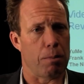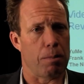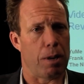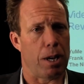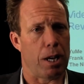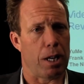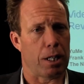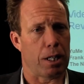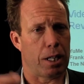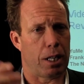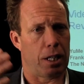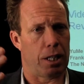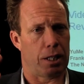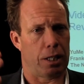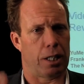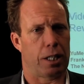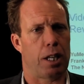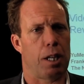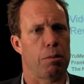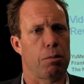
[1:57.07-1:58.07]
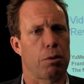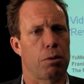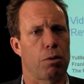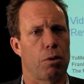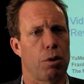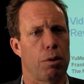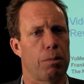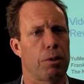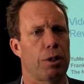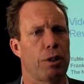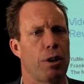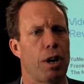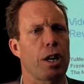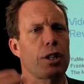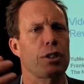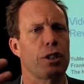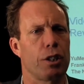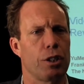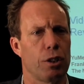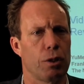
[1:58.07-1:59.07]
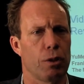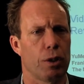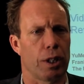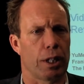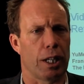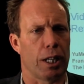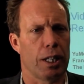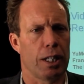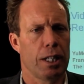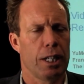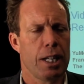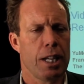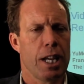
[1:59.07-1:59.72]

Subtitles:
about cutting the cable cord, but they're actually doing it.